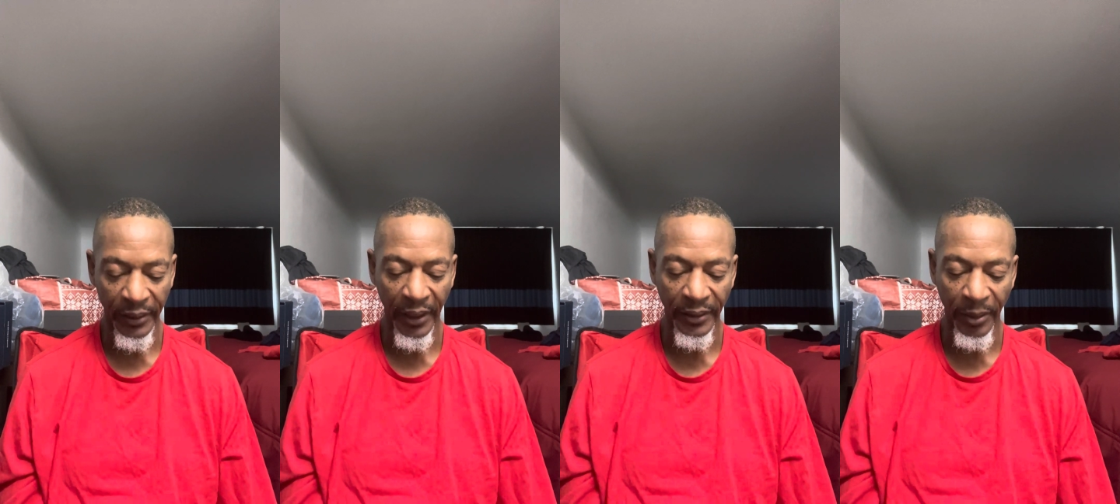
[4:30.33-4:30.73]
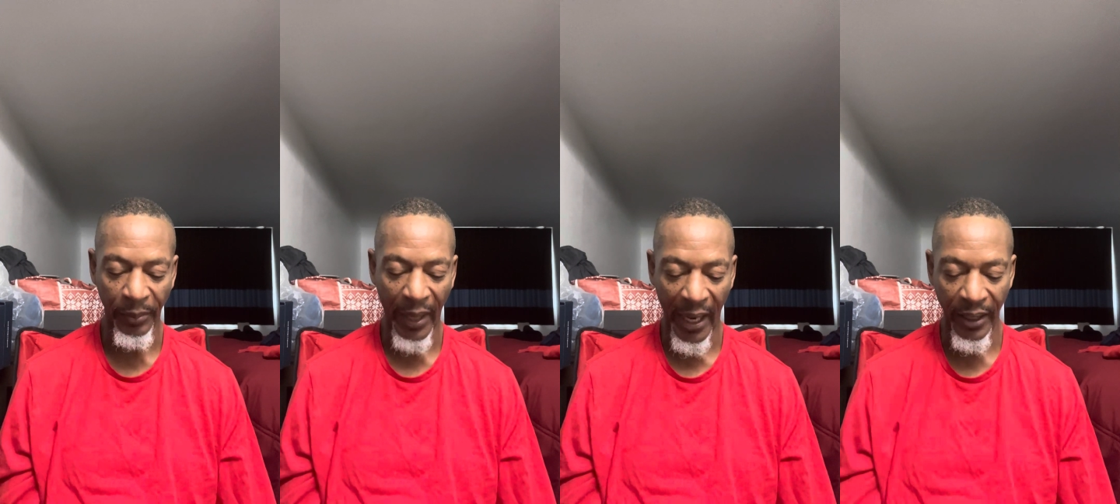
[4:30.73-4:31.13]
it's the
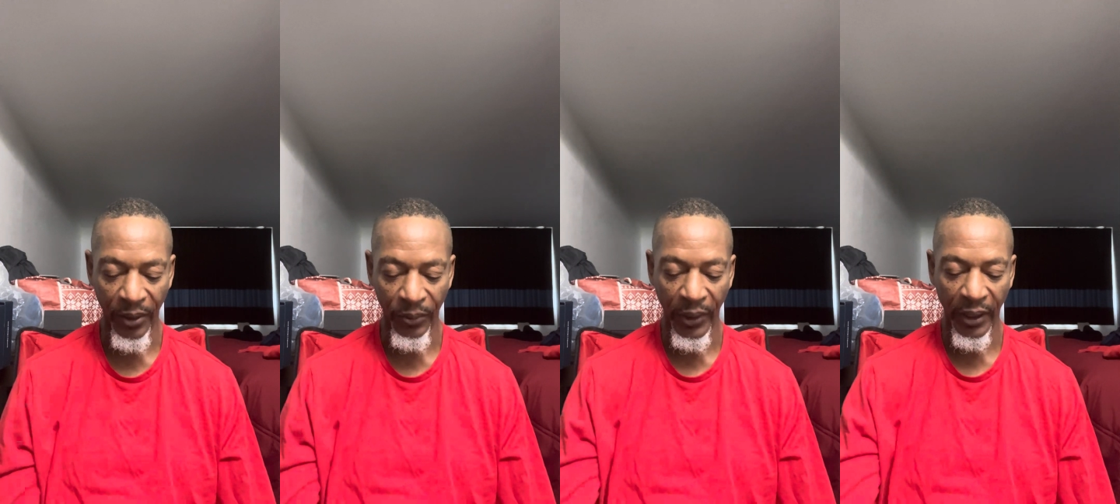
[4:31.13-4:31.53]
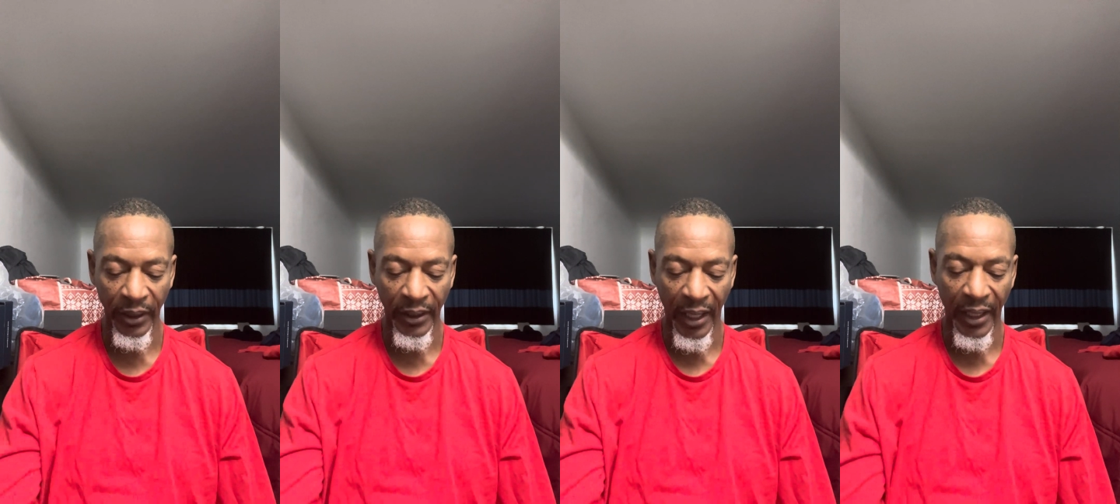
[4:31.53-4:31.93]
body of real
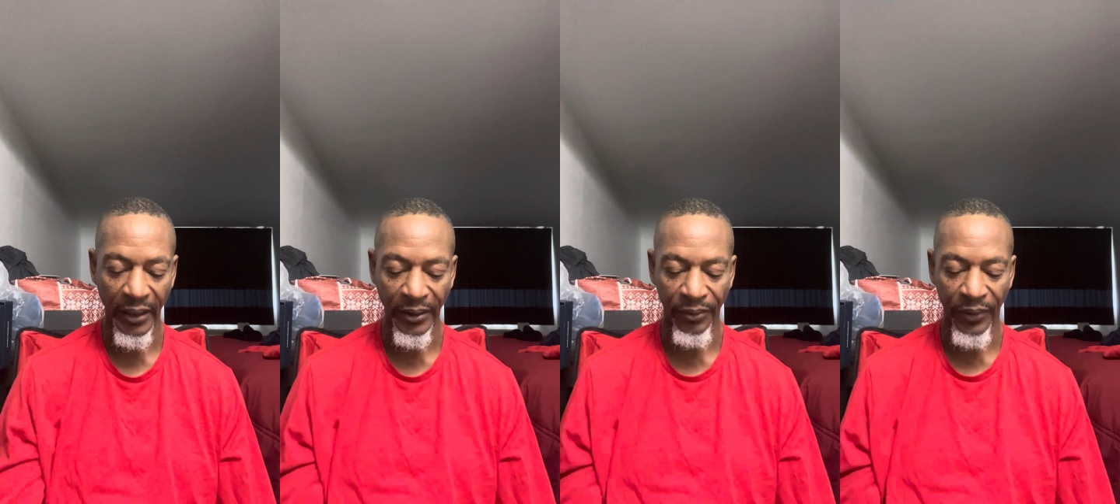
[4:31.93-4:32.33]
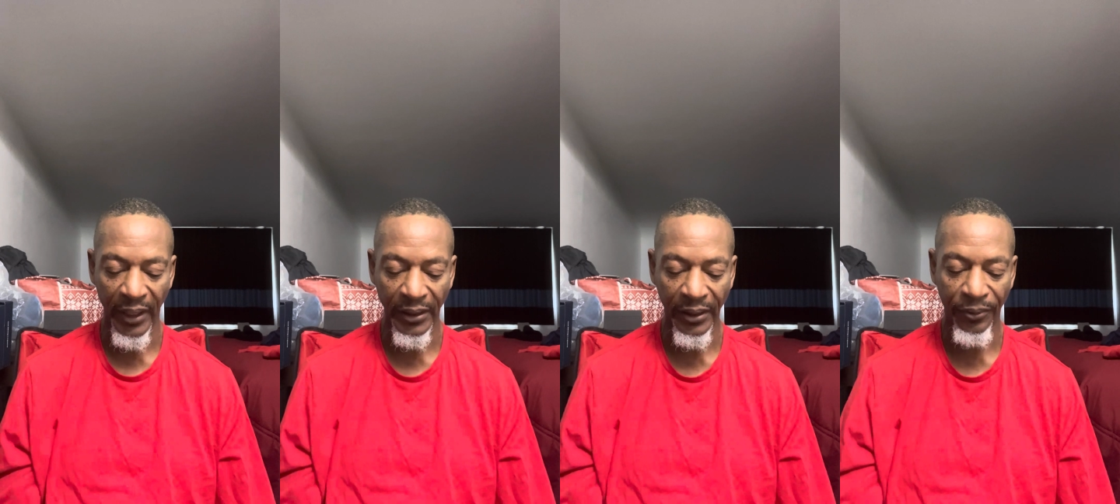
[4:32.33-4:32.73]
things,
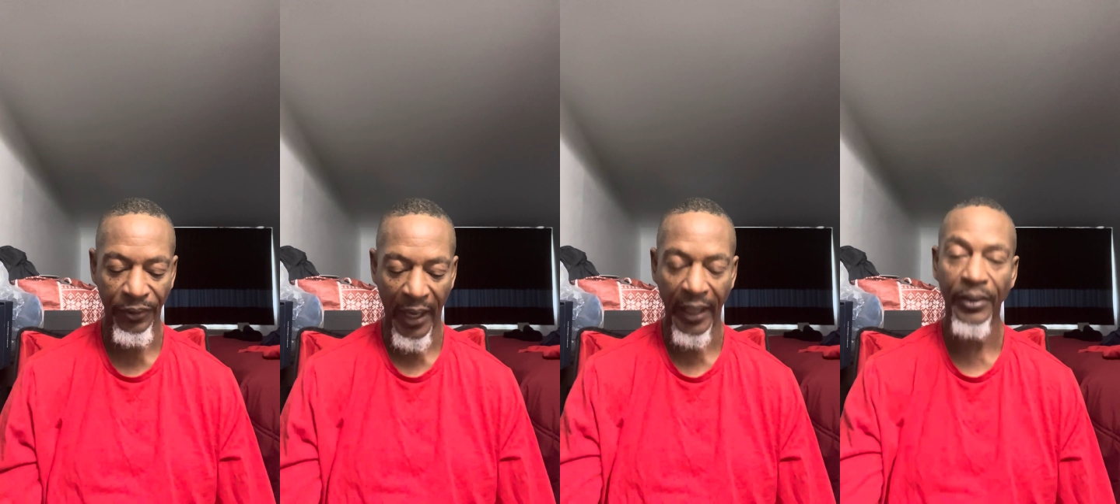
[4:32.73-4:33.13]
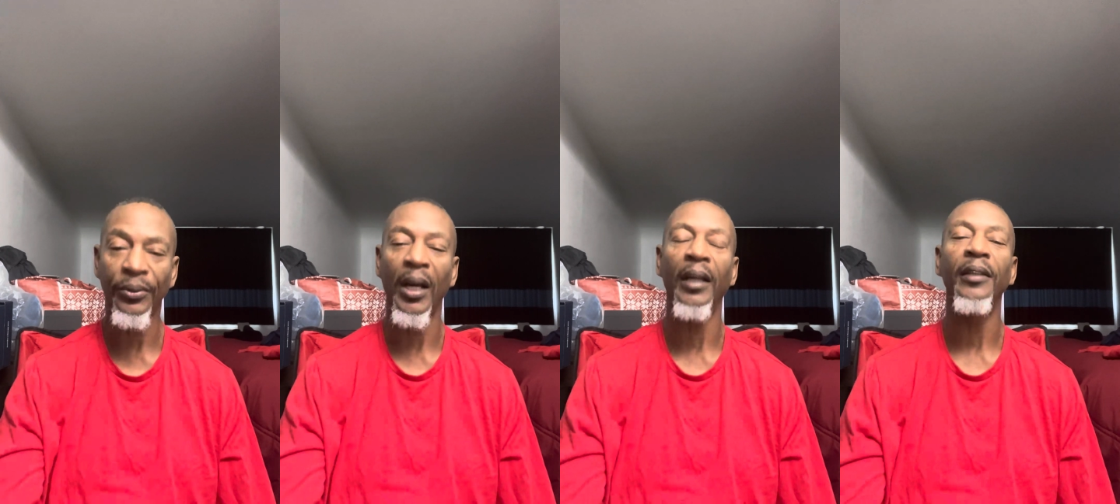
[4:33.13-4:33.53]
events, and facts,
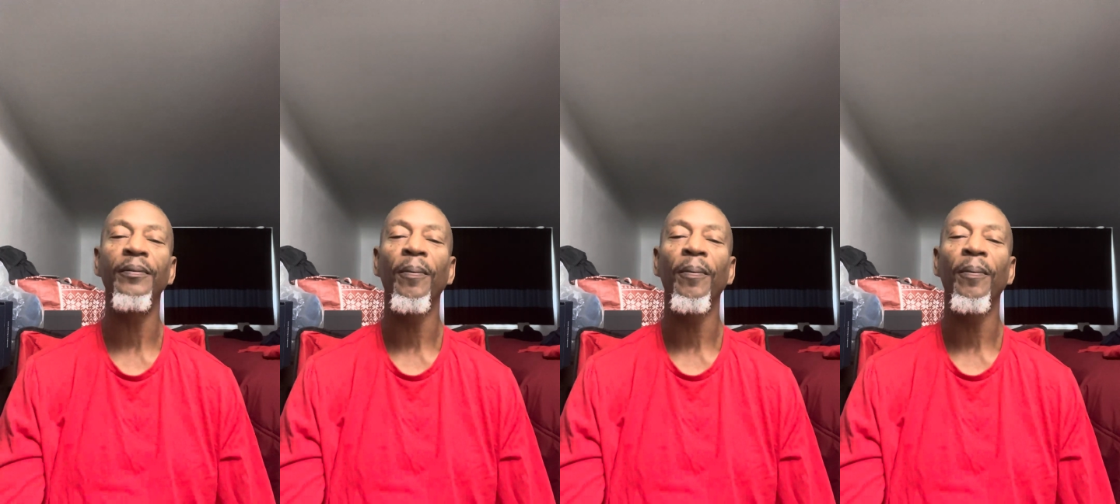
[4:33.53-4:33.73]
right?